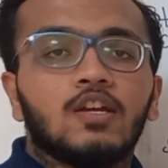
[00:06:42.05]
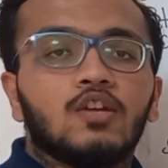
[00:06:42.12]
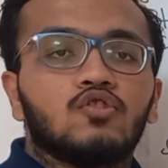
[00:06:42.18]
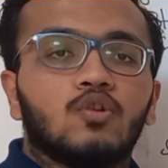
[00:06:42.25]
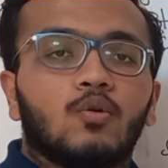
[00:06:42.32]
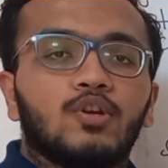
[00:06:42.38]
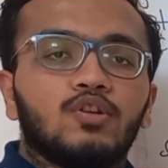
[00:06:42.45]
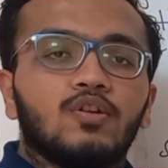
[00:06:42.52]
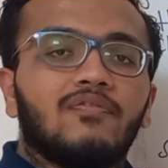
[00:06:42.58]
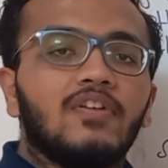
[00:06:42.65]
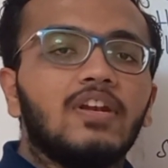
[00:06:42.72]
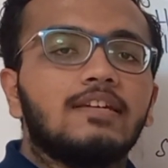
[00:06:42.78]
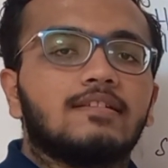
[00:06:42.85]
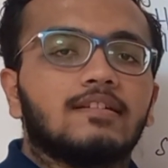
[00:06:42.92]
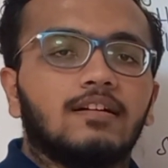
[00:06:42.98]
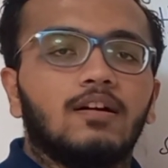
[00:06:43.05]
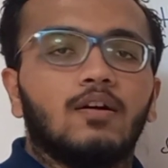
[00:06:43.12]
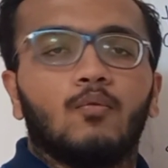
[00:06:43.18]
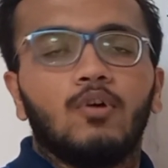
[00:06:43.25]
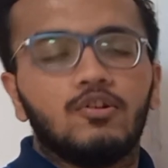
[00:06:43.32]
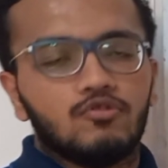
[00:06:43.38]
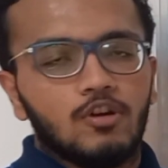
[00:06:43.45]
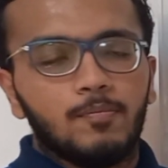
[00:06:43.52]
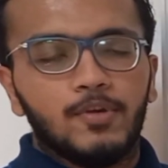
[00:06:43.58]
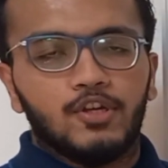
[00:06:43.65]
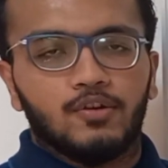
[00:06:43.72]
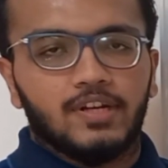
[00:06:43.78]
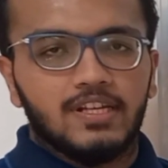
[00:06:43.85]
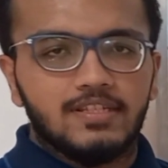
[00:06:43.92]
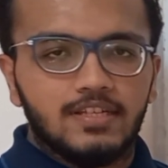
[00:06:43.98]
So when you filter, what will be
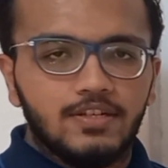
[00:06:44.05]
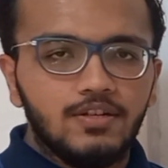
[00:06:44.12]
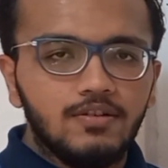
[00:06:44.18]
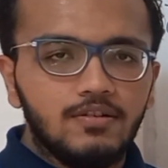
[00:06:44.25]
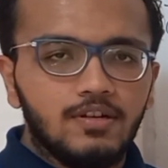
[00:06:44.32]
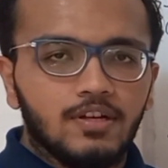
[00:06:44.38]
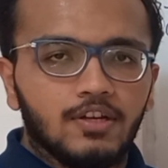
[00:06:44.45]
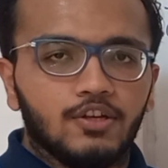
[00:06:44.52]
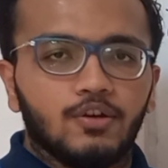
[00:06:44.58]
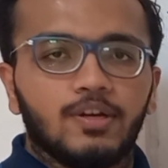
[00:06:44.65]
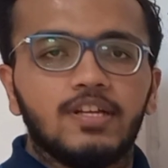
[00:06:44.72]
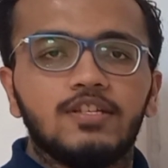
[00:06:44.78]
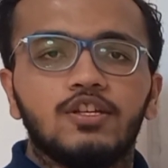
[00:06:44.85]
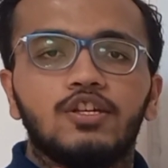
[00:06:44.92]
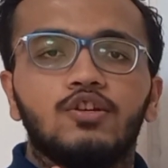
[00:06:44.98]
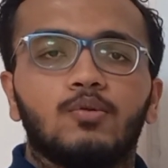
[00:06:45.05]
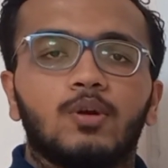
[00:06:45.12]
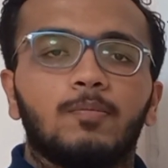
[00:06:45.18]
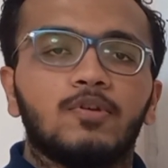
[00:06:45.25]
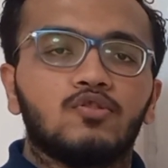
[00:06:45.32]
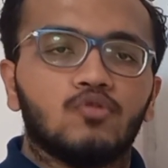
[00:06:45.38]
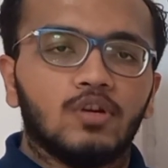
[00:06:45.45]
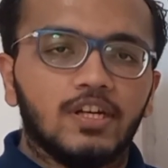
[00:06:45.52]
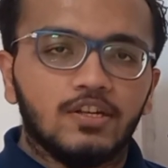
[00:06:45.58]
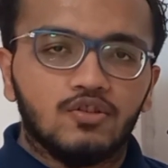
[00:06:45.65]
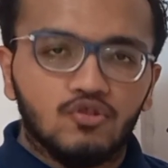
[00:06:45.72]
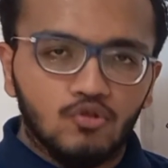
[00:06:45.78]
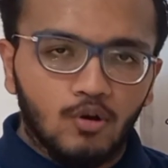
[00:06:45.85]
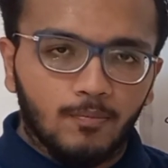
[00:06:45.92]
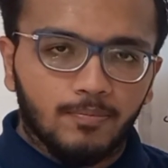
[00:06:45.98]
your residue? Your residue will be solid
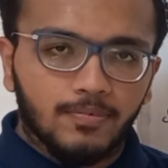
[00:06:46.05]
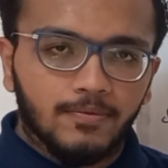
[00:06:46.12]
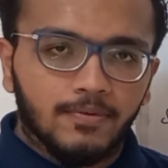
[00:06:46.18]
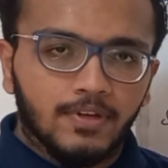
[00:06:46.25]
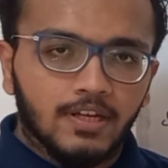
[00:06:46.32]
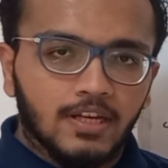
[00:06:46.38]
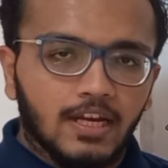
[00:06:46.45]
soap.